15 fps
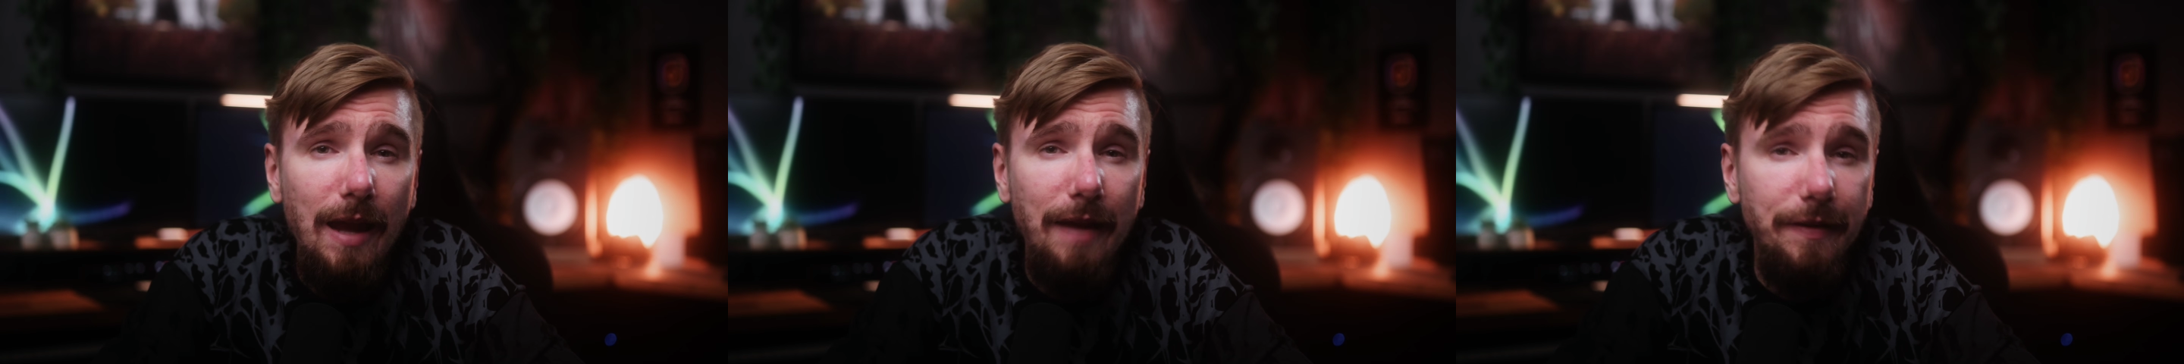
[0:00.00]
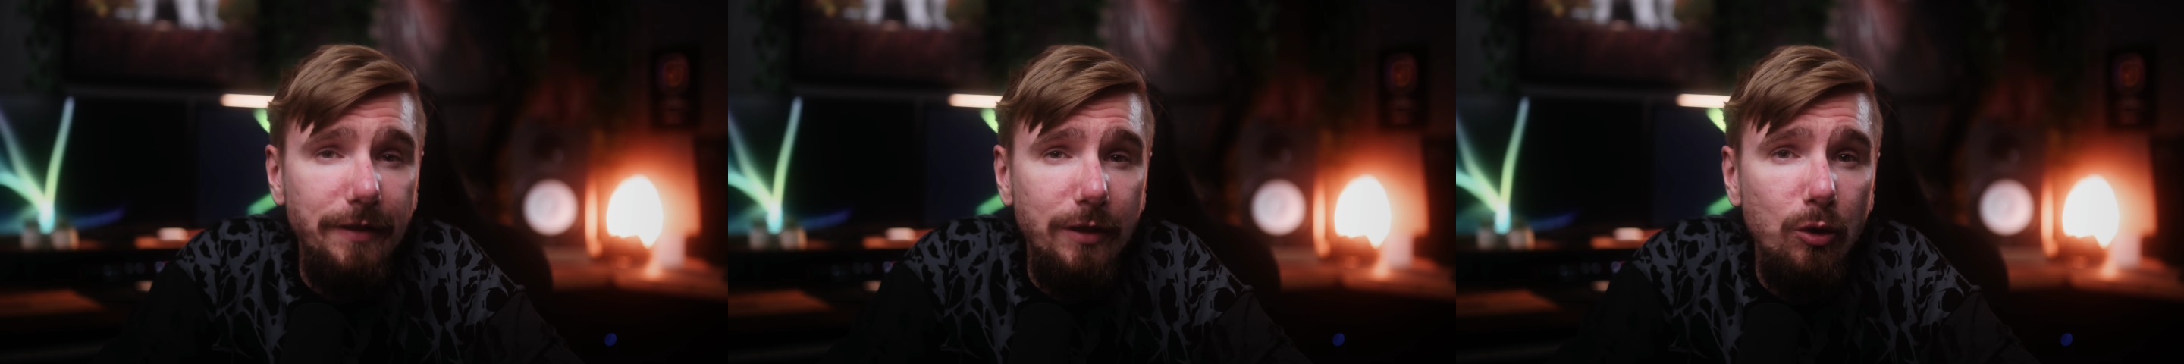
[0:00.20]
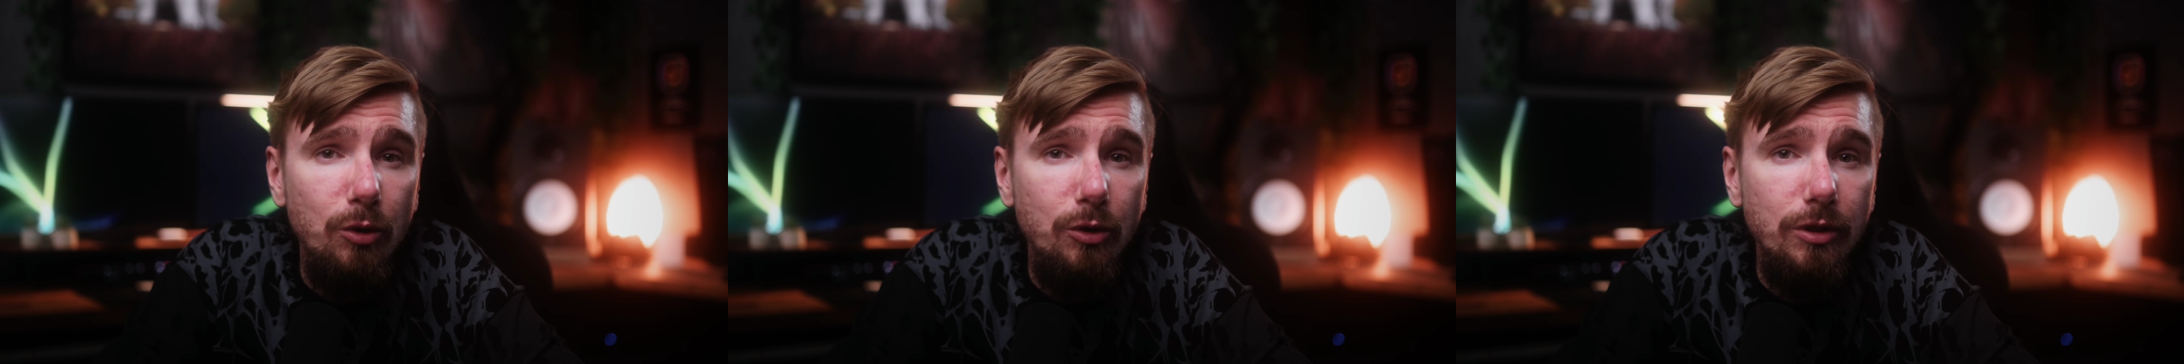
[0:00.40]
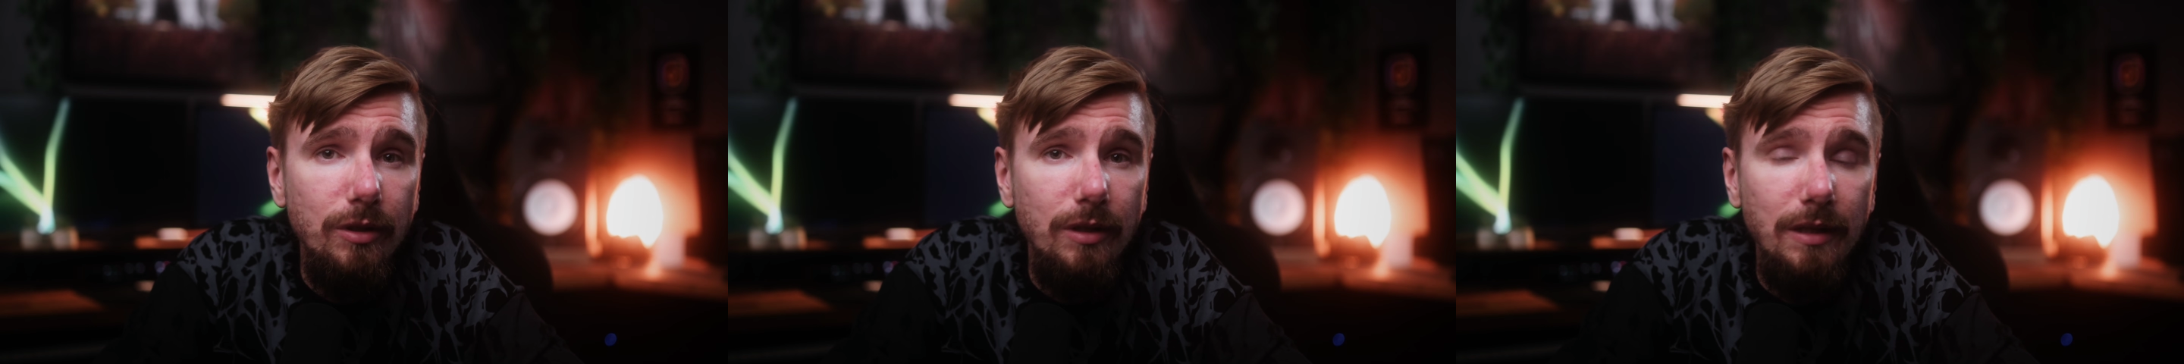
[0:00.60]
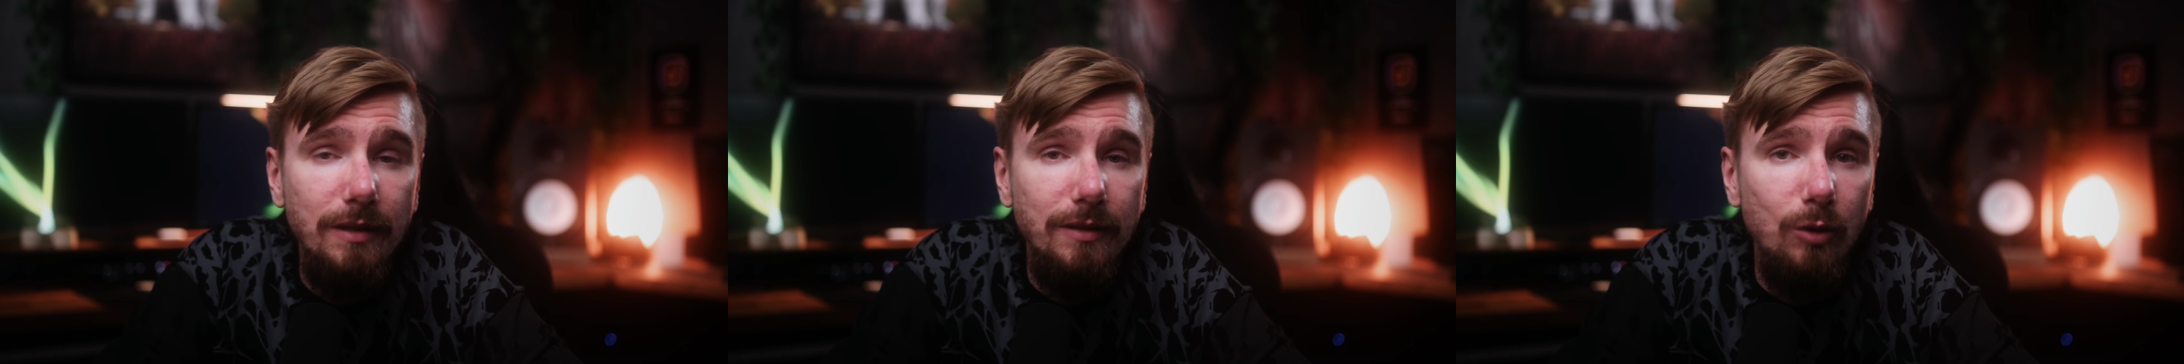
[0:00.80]
And the
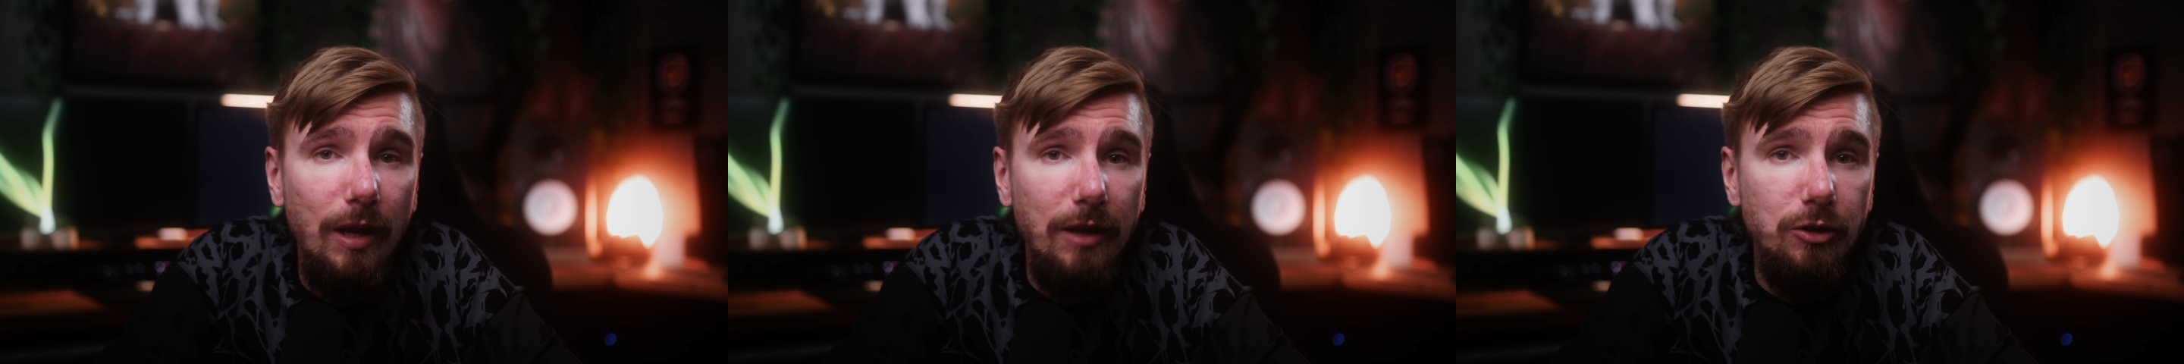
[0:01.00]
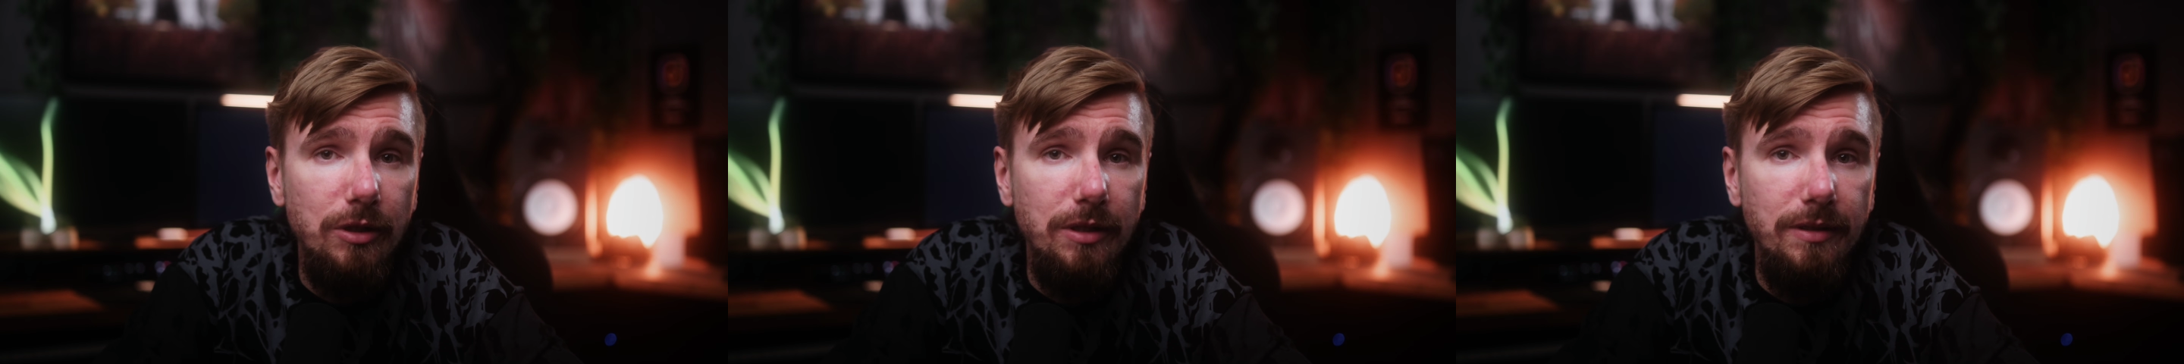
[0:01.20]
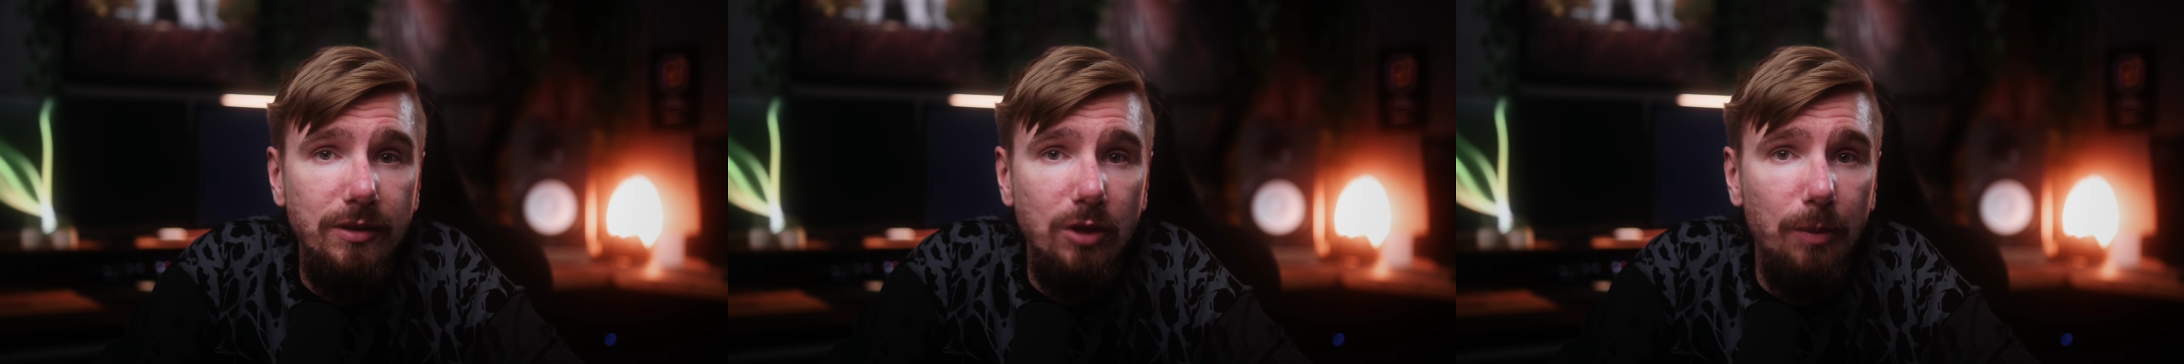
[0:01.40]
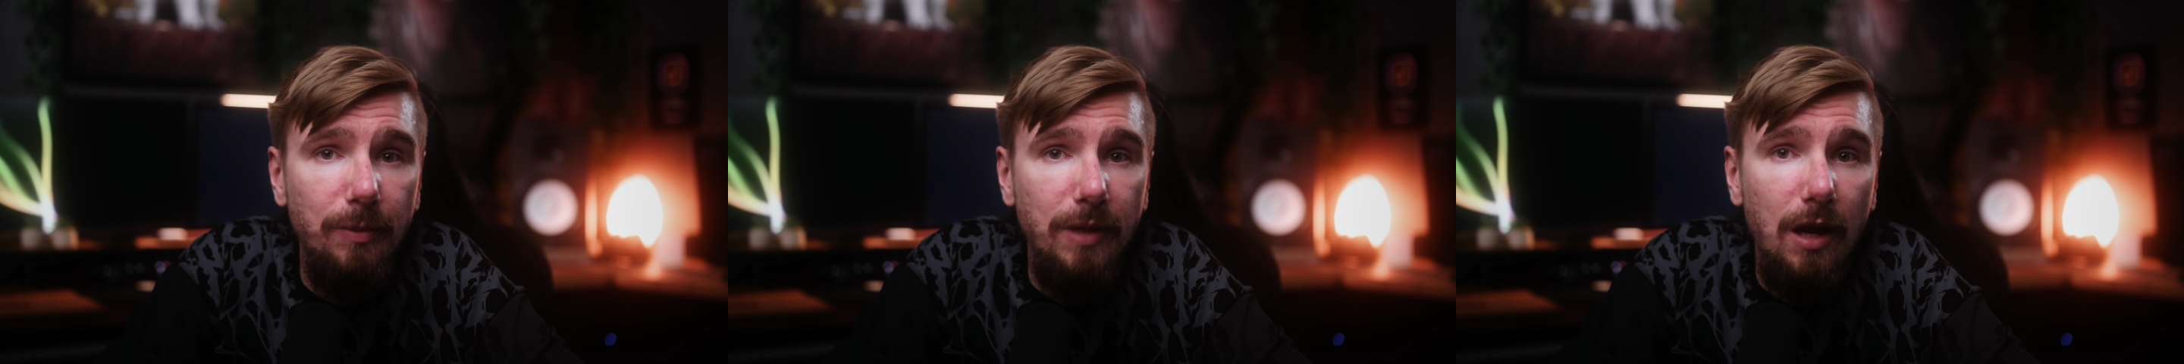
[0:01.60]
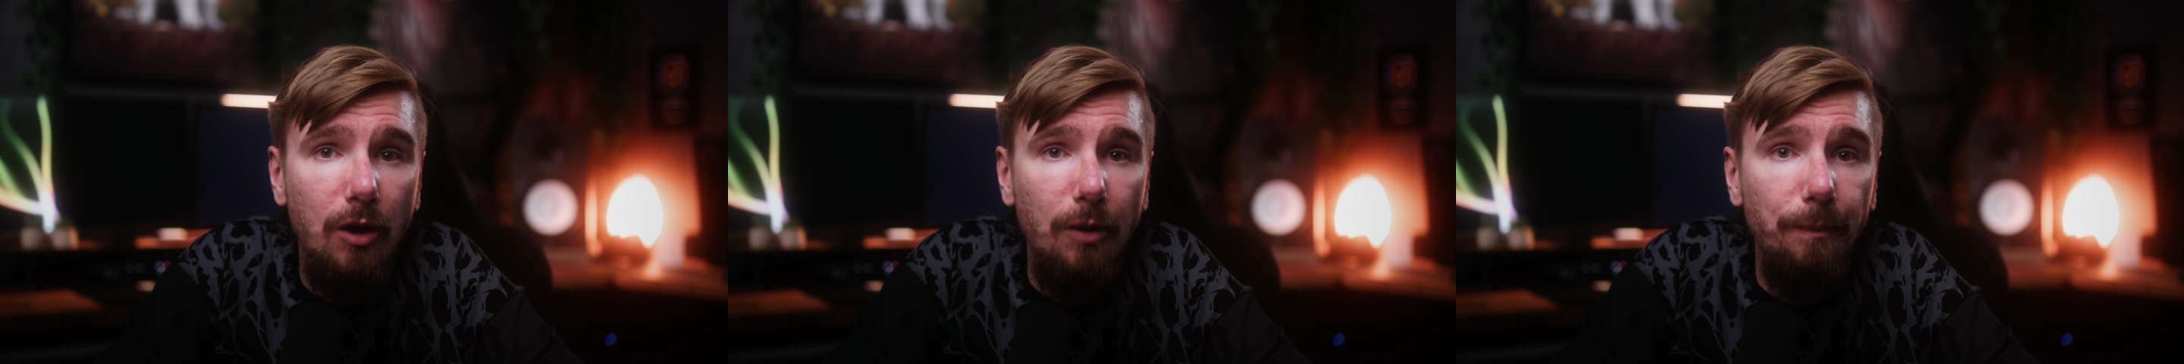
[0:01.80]
solution is to actually stop
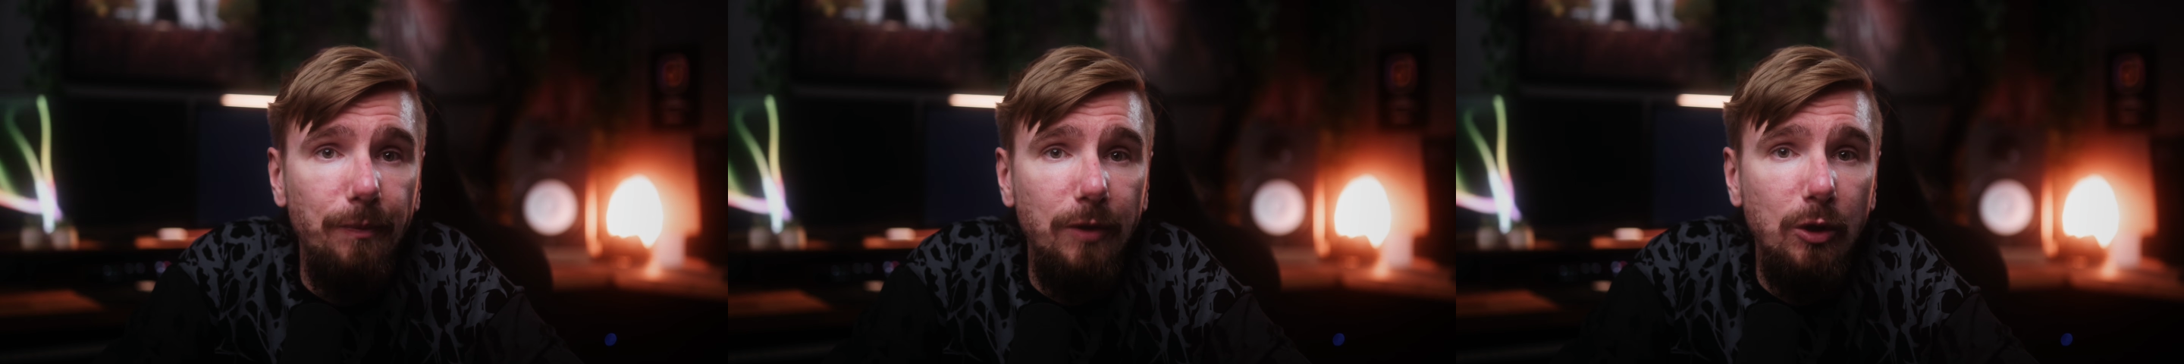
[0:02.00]
down.